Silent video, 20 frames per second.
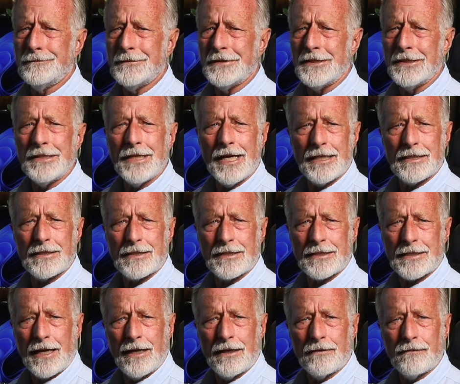does that
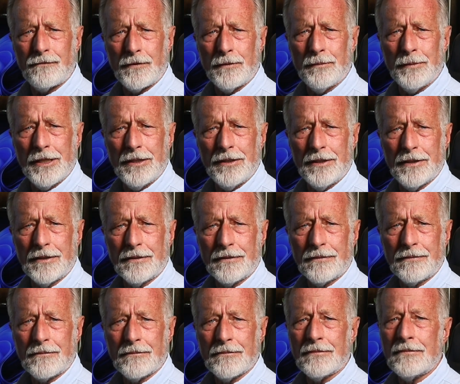sound familiar?
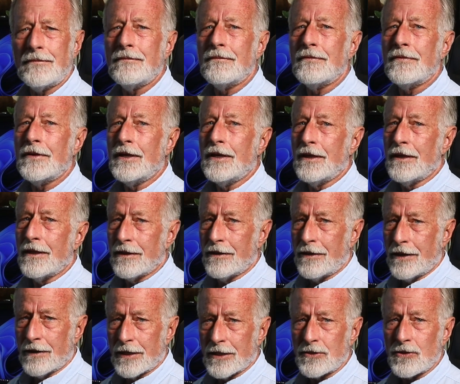
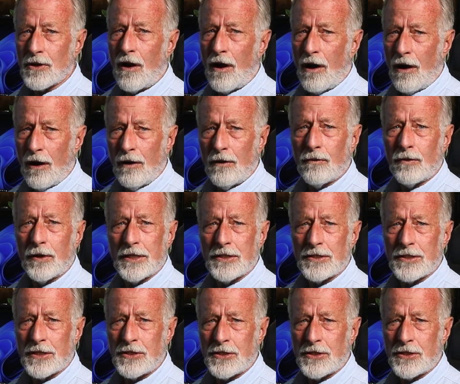There is always a